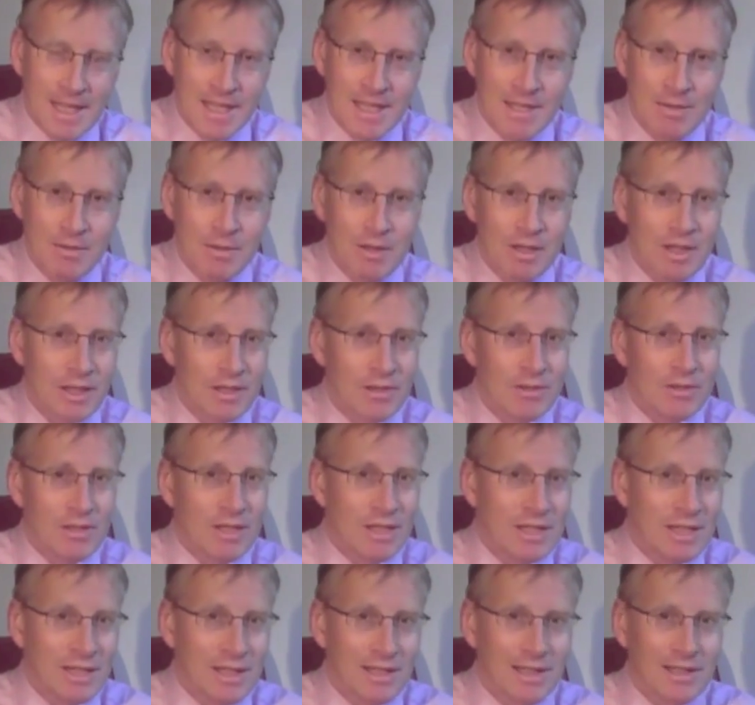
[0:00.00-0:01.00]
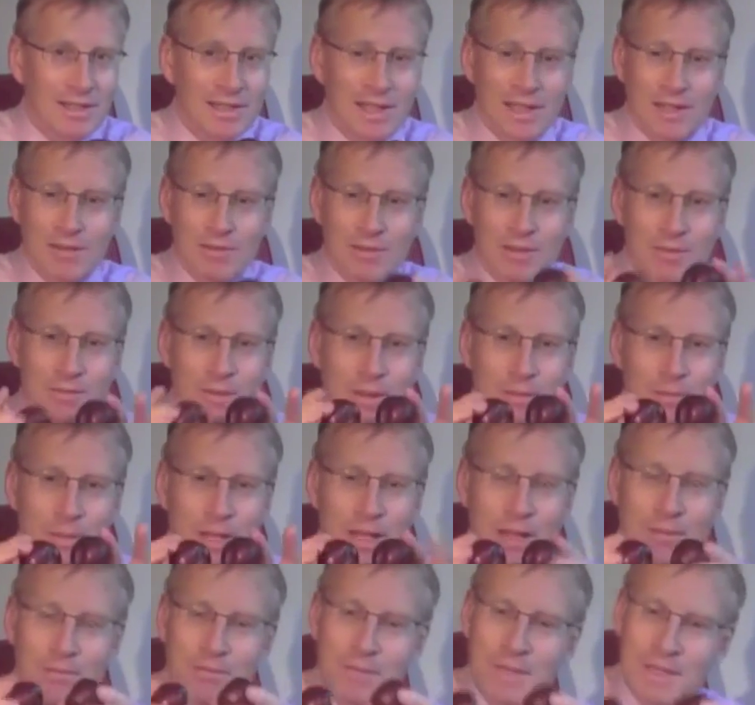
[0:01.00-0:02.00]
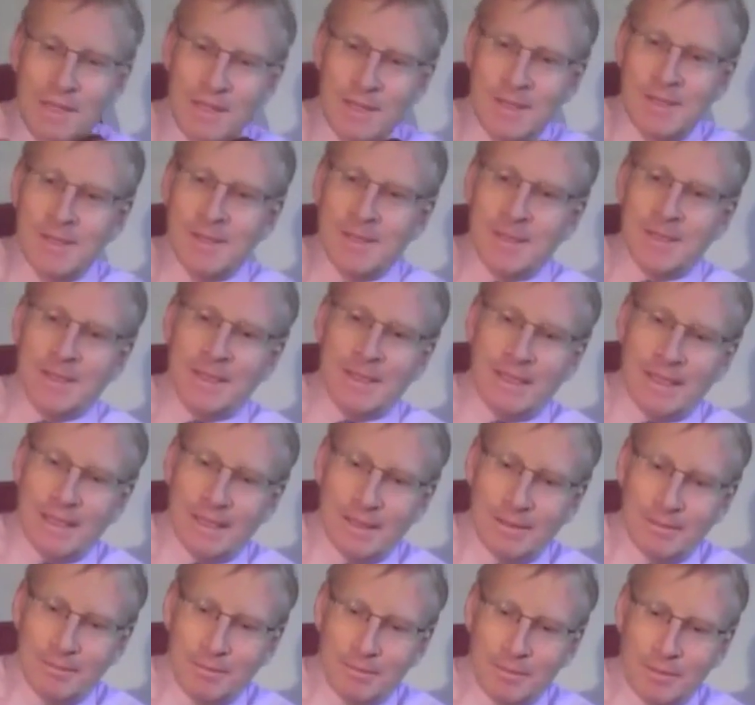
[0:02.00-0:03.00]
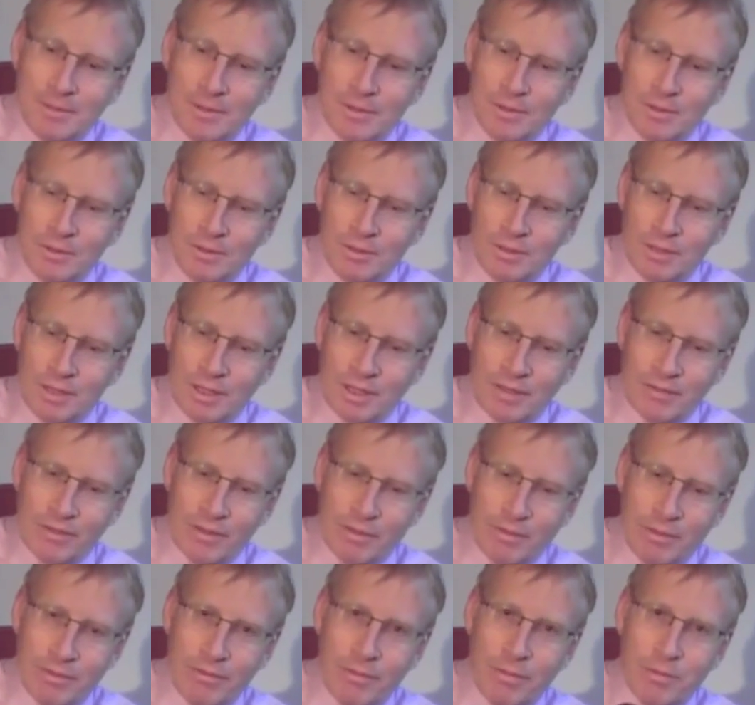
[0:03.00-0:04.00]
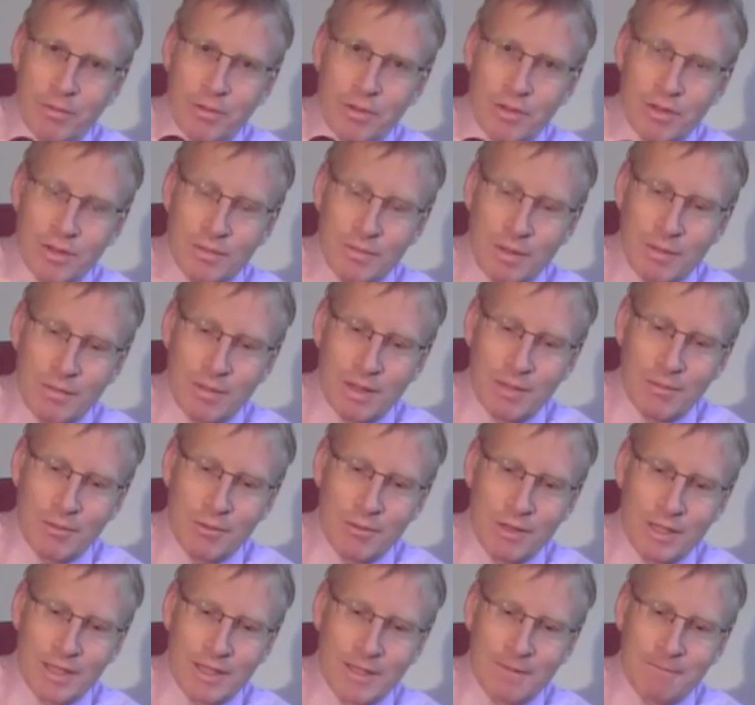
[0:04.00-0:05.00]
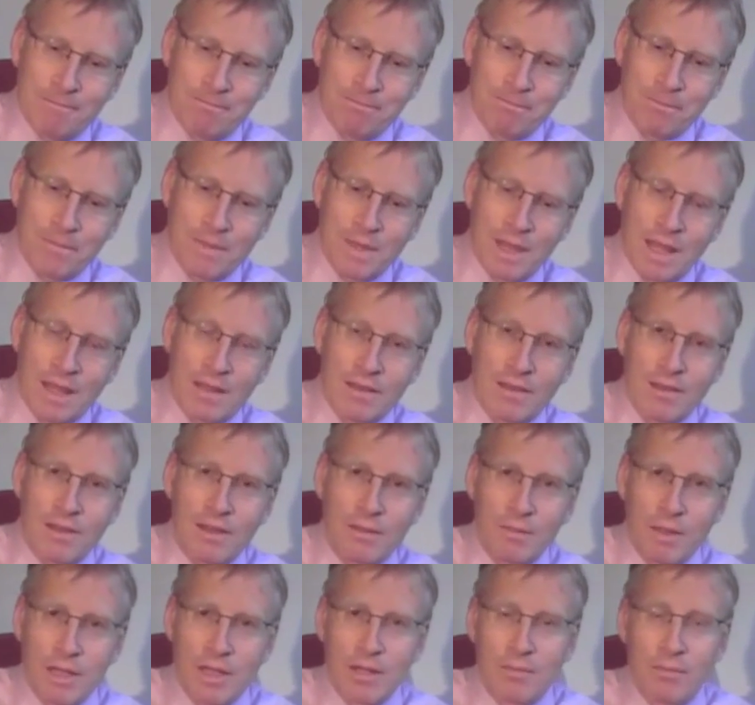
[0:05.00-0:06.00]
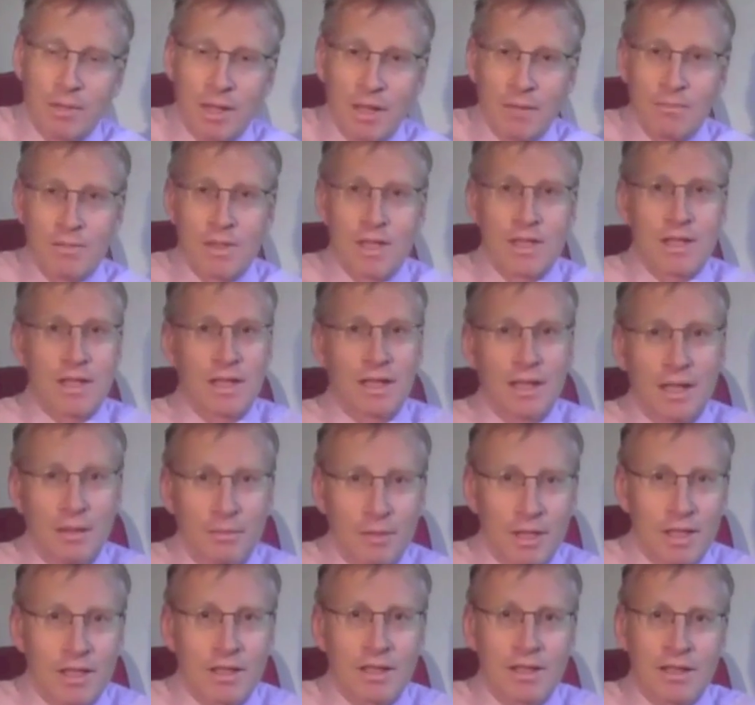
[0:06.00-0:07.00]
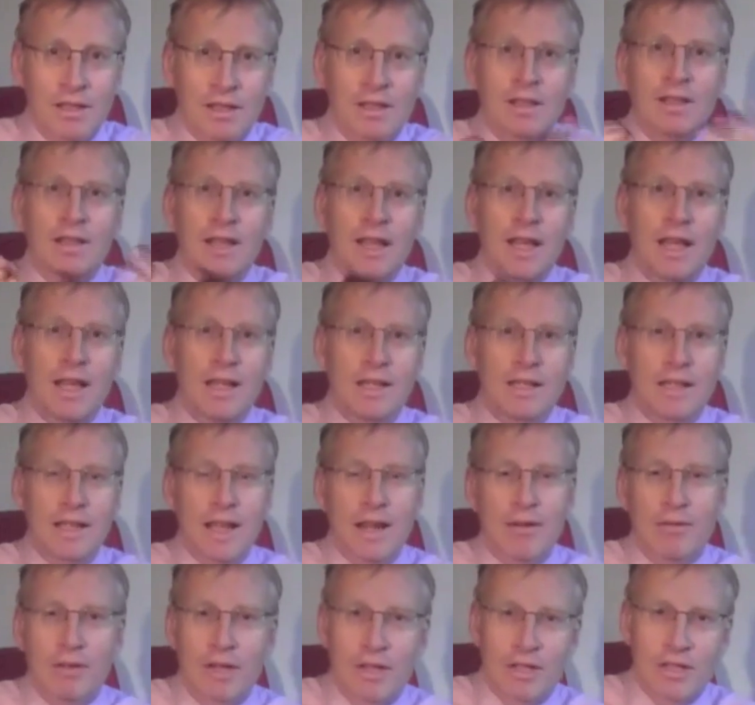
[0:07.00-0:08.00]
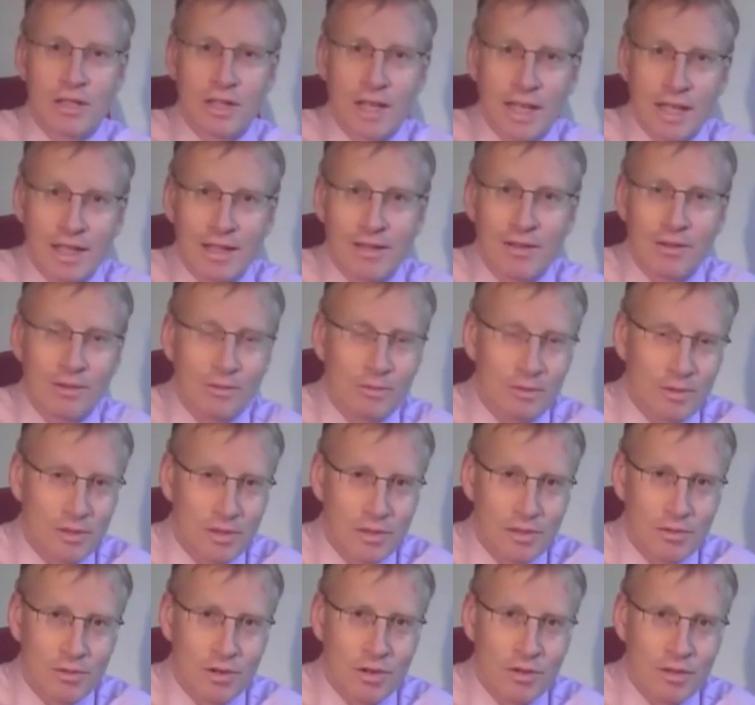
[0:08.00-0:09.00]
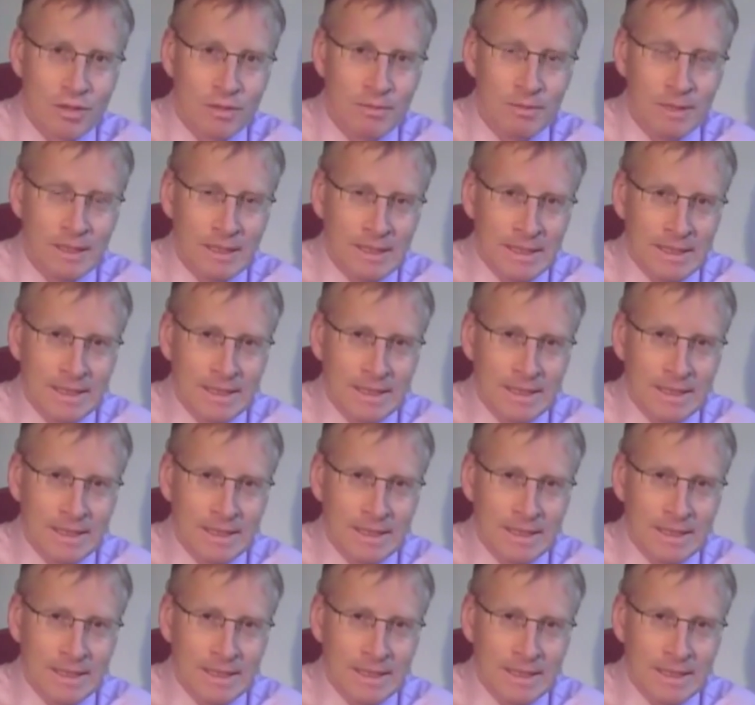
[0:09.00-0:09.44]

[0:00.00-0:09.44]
So I'm going to use these little accessories, my plums. Oh look, I've got a bit of a bruise on my plum already. Now the thing about your plums is they come in a handy carrying sac called the scrotum.